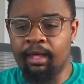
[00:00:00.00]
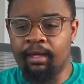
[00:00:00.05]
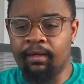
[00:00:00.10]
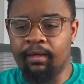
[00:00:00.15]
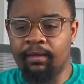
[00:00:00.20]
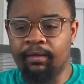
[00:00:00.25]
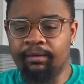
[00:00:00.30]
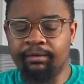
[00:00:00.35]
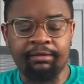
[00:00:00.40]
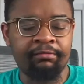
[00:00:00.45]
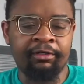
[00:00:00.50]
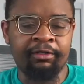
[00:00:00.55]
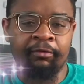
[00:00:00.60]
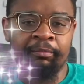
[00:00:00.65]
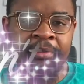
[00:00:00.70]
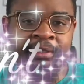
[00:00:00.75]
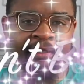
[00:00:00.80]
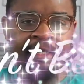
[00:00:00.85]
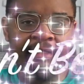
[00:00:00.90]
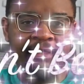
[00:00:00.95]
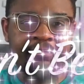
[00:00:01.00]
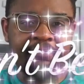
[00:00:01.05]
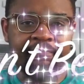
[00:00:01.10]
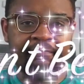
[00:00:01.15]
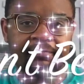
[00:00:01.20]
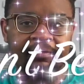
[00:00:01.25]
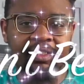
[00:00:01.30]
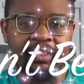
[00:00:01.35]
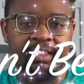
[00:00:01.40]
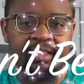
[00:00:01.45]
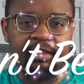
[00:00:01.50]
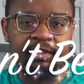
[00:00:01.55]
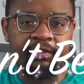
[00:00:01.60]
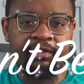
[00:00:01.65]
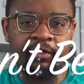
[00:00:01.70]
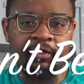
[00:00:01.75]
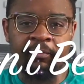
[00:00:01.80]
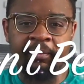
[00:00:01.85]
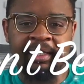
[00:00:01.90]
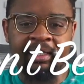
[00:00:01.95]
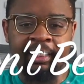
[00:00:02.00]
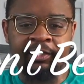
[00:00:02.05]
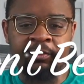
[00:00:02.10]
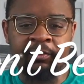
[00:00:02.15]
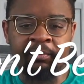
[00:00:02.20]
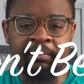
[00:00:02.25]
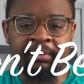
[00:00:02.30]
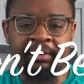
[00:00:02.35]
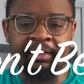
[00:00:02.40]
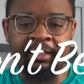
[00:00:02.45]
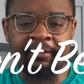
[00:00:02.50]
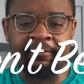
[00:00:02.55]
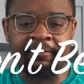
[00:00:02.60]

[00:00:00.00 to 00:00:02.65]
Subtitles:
So don't be Tess. Don't make that stupid mistake.